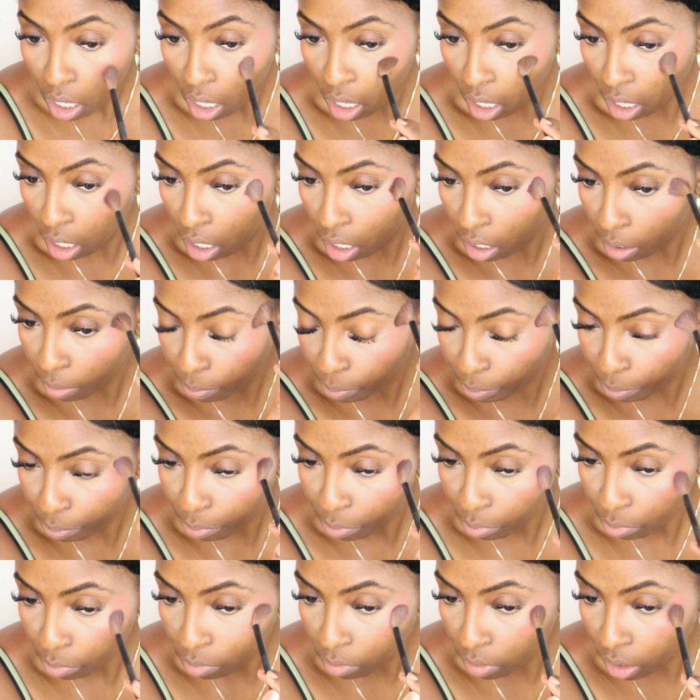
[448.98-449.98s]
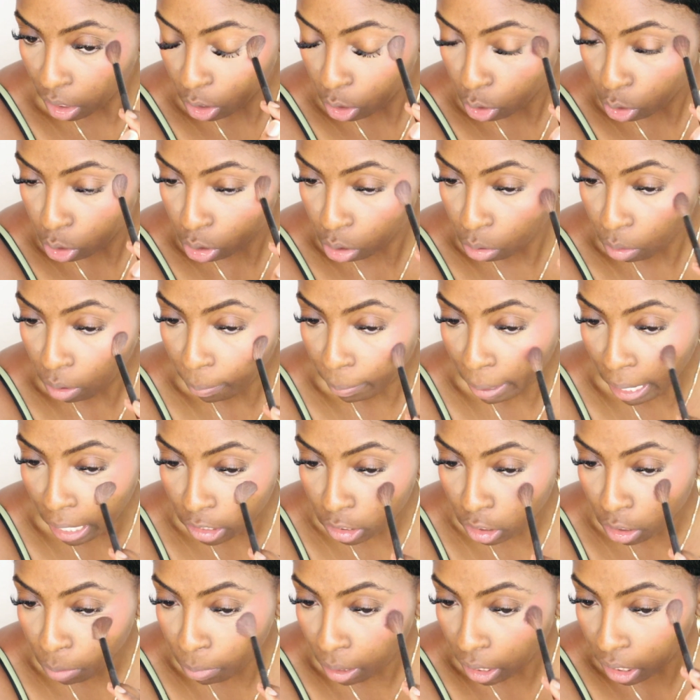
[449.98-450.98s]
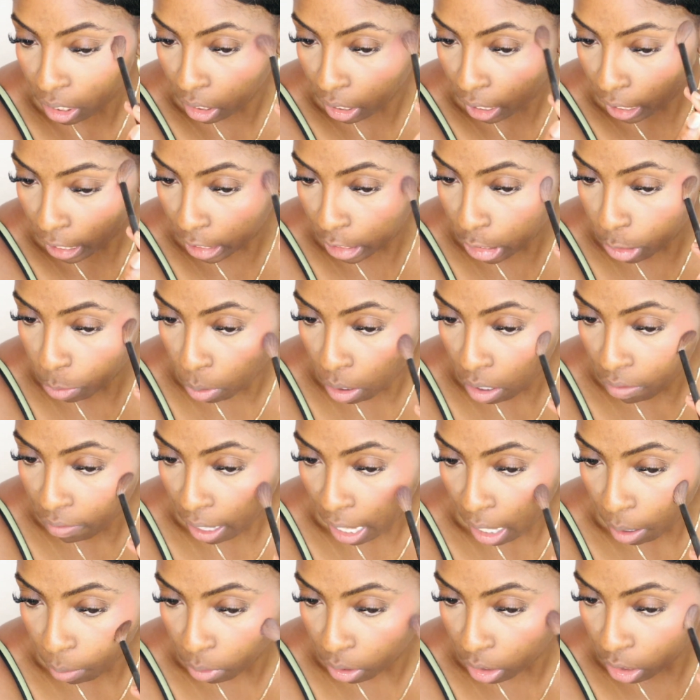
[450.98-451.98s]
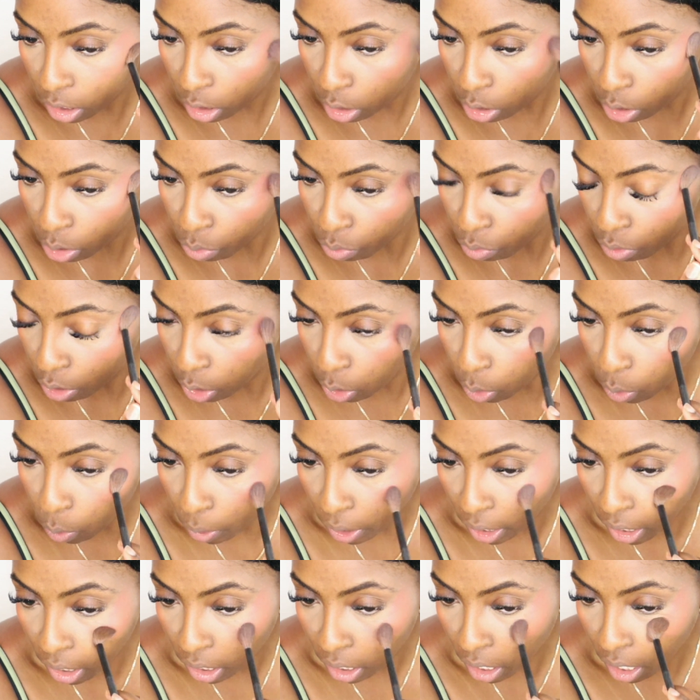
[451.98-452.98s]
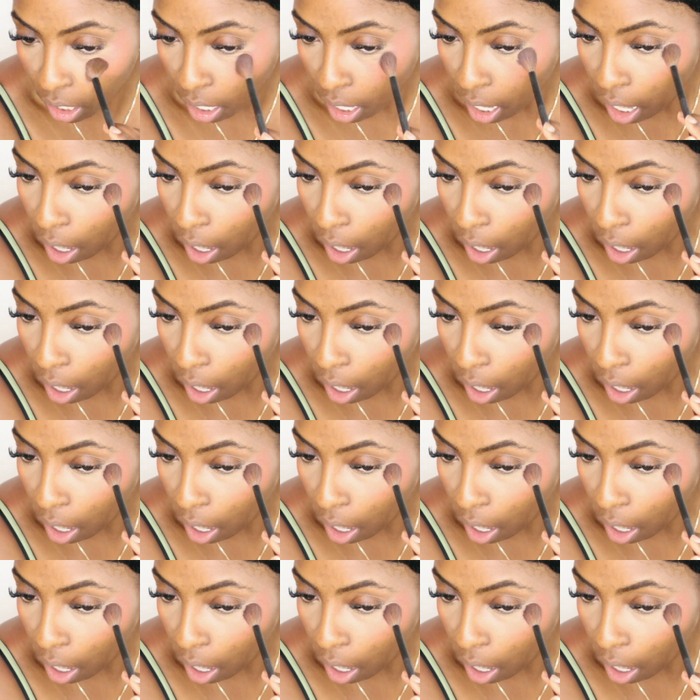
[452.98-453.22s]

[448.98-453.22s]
Um, so imagine making that in 12 hours real quick.